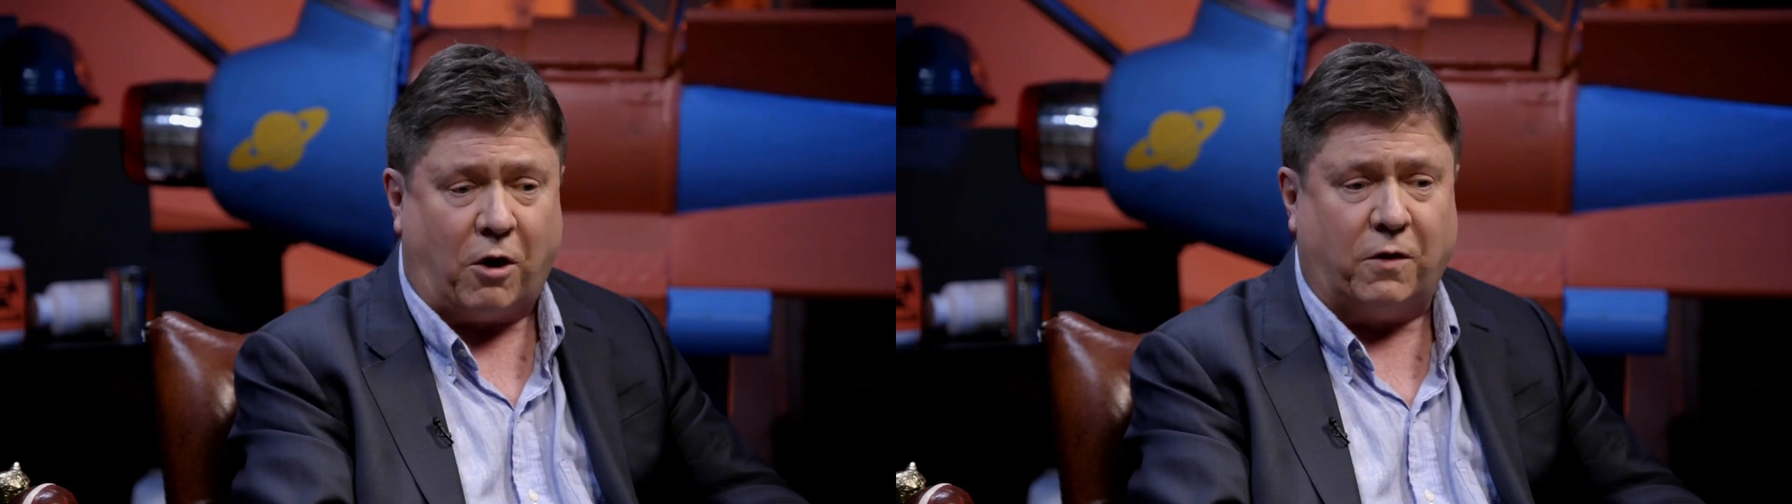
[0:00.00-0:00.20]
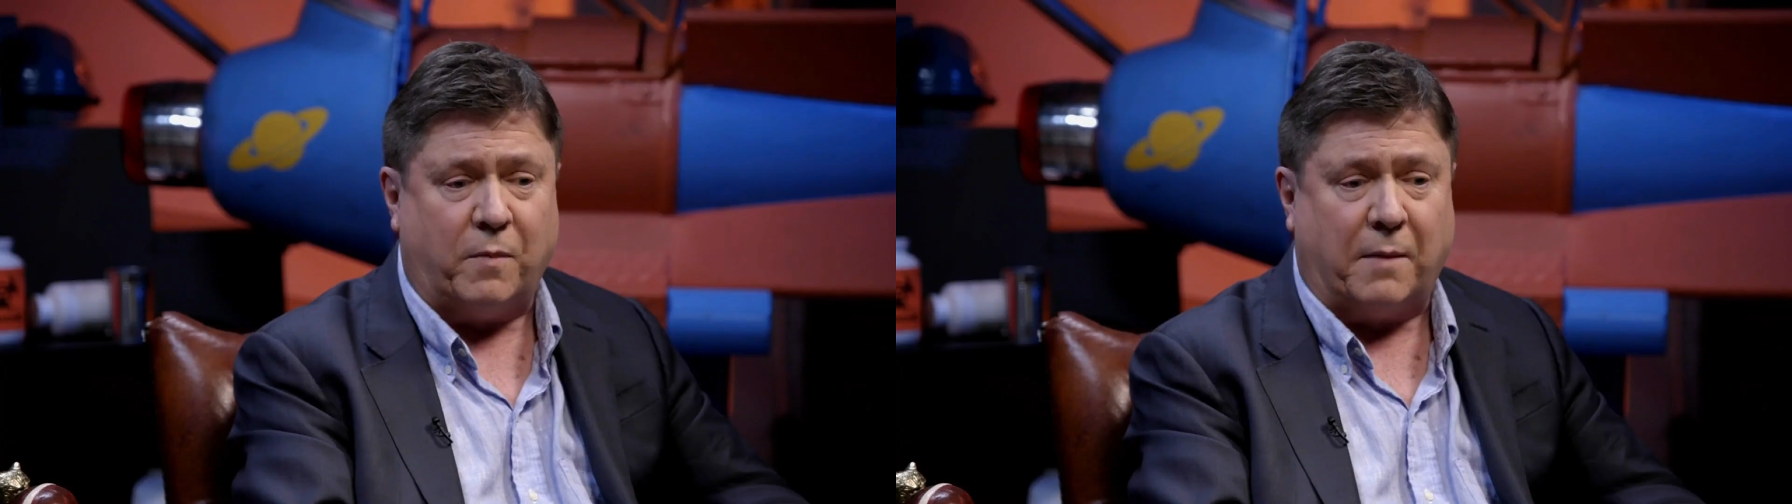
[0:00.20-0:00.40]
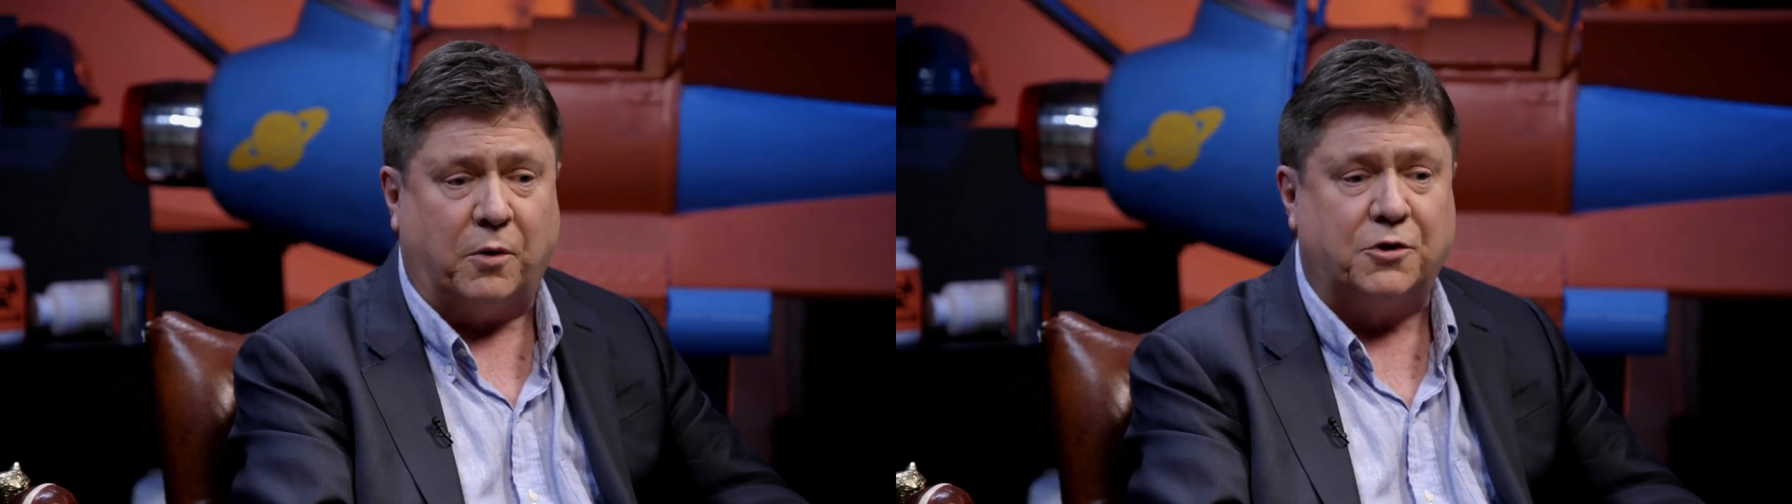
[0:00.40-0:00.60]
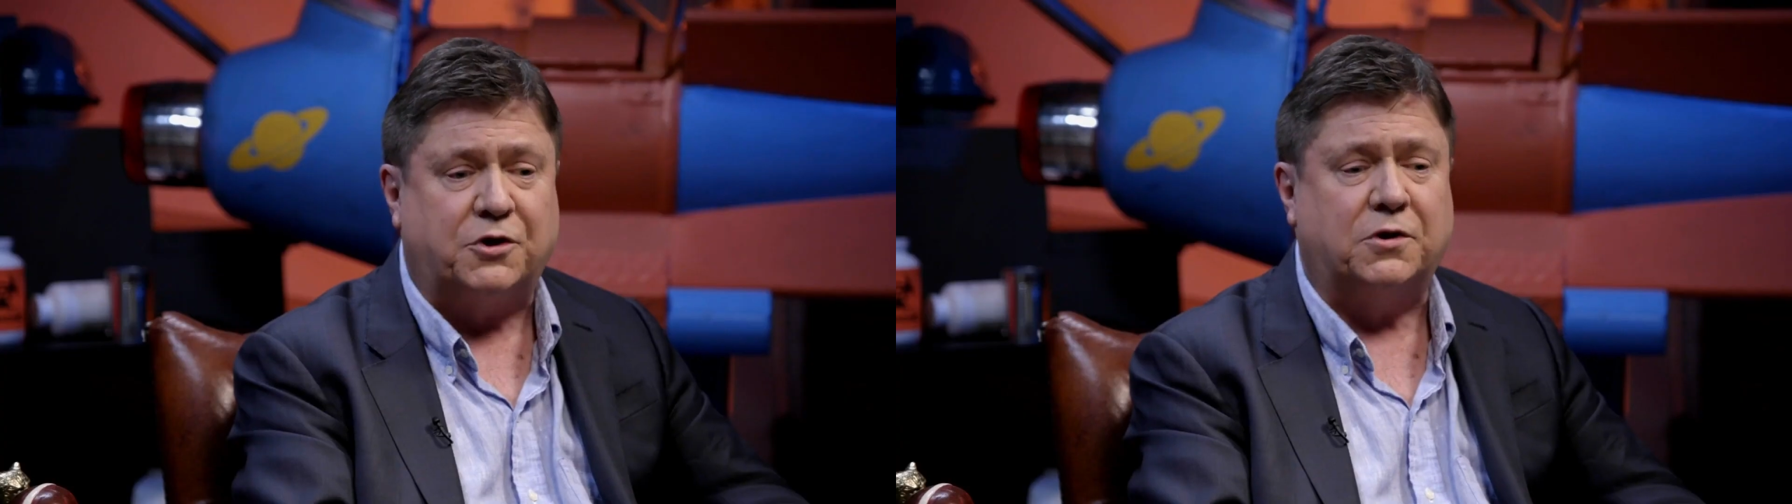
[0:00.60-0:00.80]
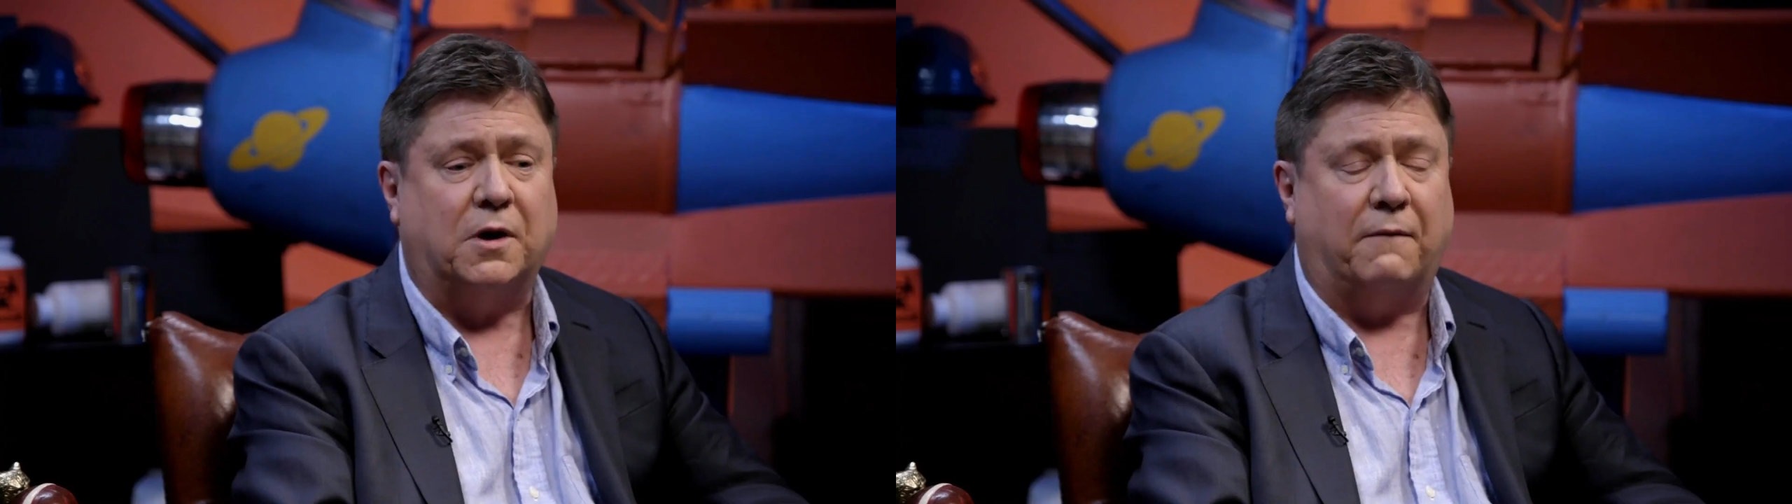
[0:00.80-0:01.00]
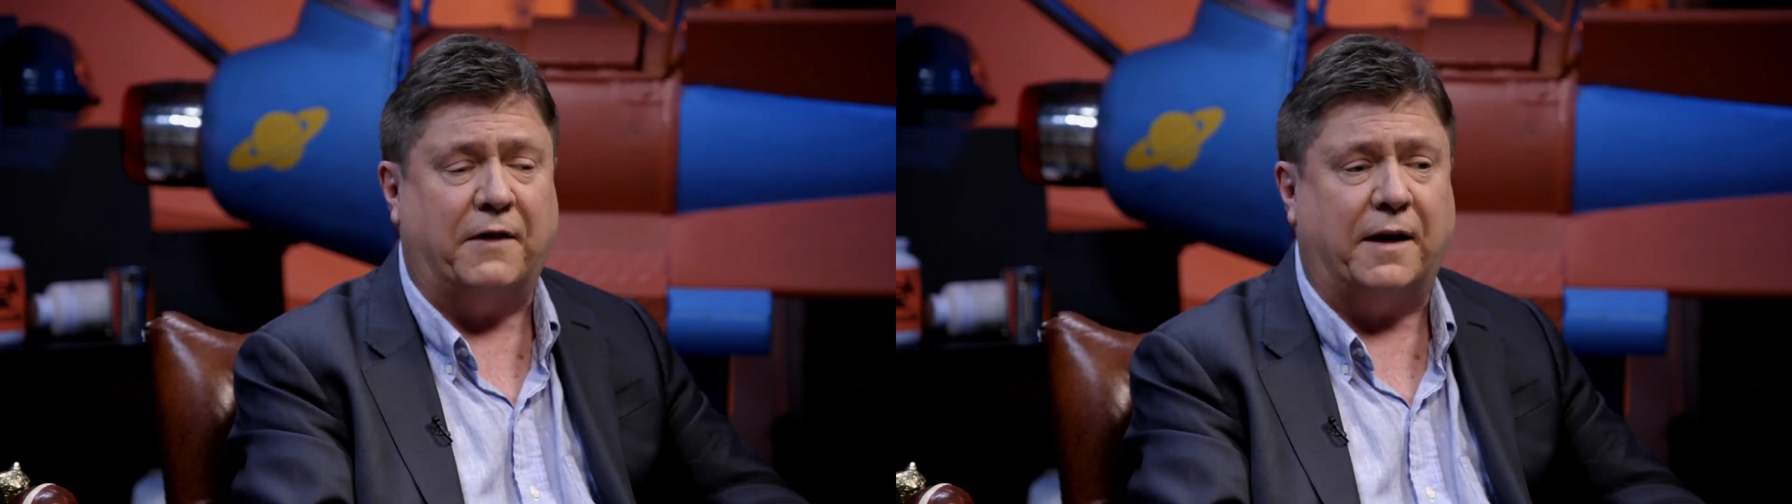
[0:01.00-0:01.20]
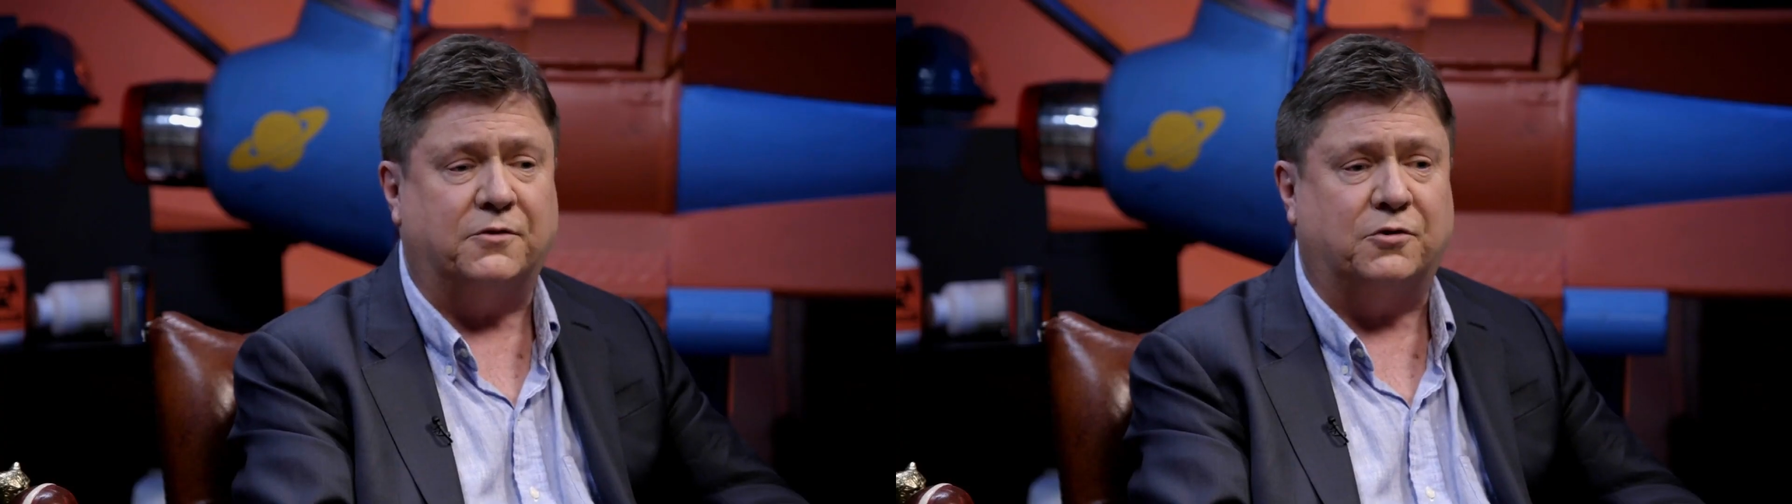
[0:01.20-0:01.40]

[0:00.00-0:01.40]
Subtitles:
all the members of that